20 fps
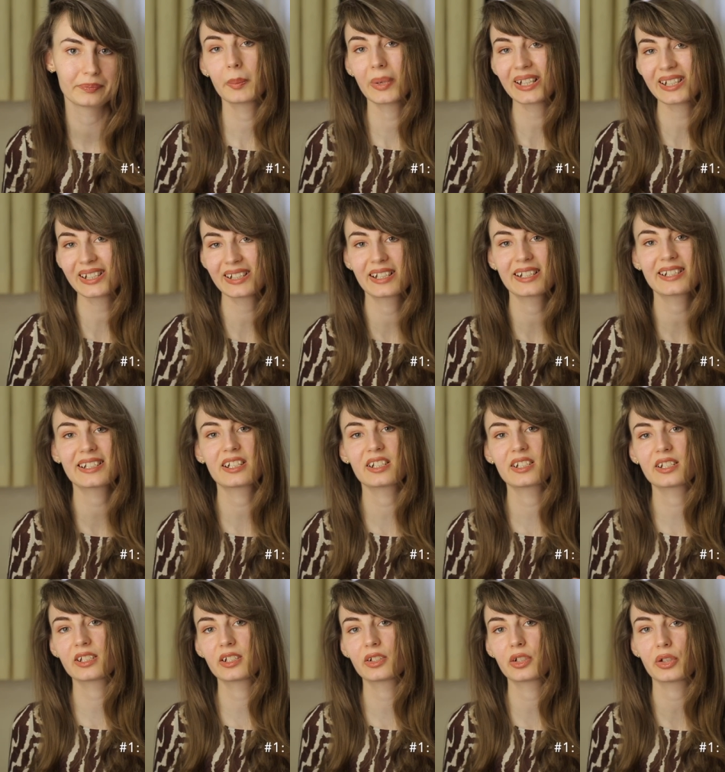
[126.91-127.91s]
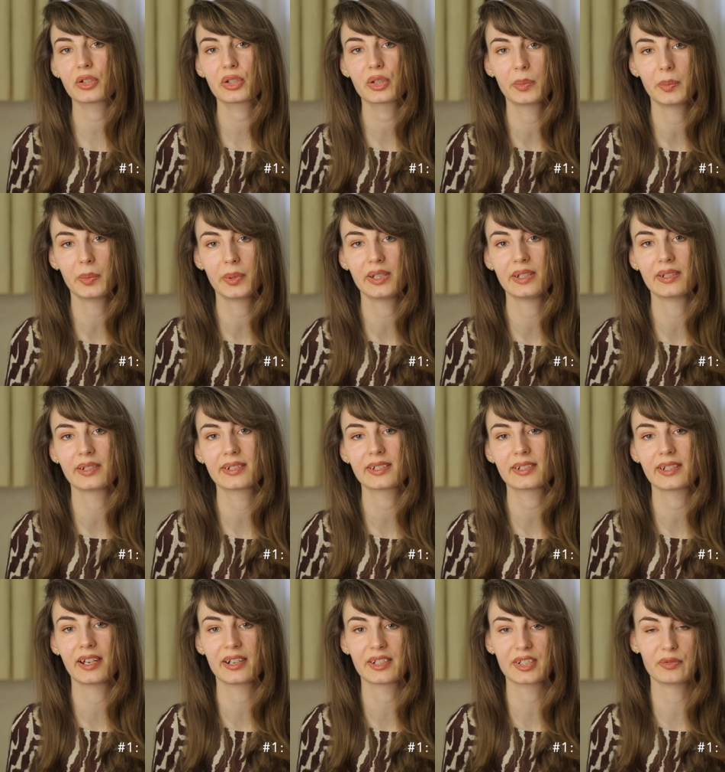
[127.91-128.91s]
Petting is considered to be
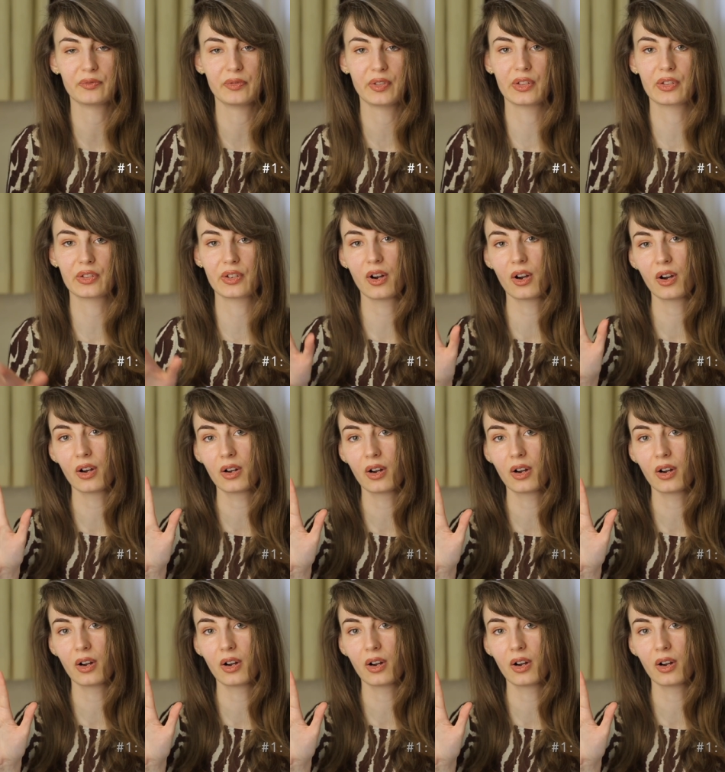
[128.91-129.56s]
sex with